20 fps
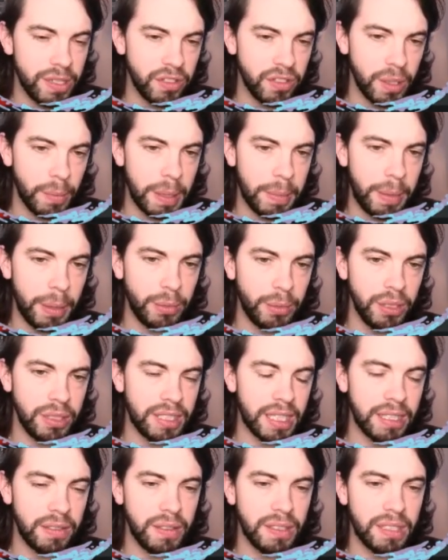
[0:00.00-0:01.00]
Not many people
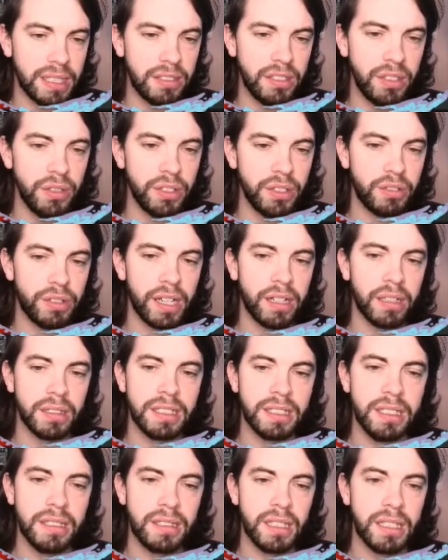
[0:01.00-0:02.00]
tend to use a
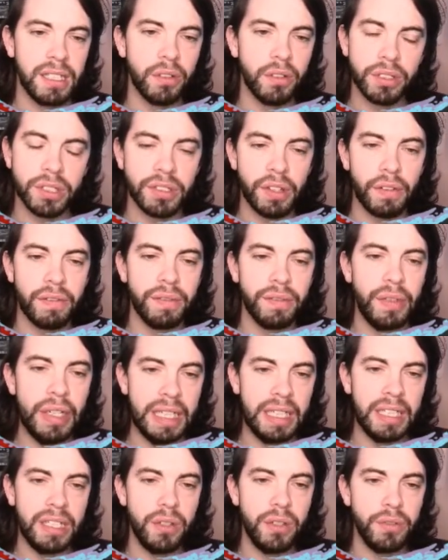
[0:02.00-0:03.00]
trequartista. They also don't really
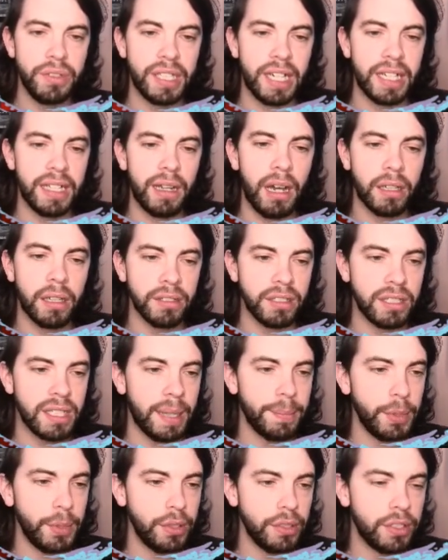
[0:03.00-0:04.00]
use an enganche that
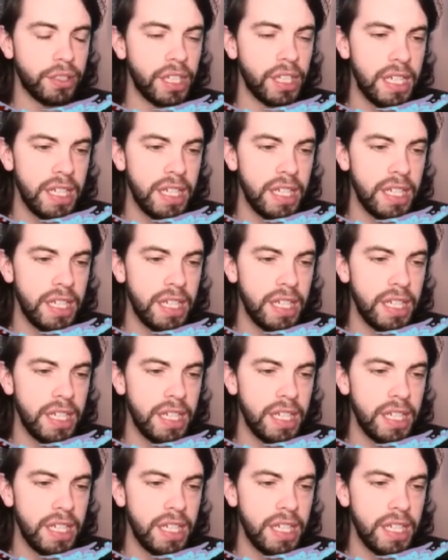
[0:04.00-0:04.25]
much.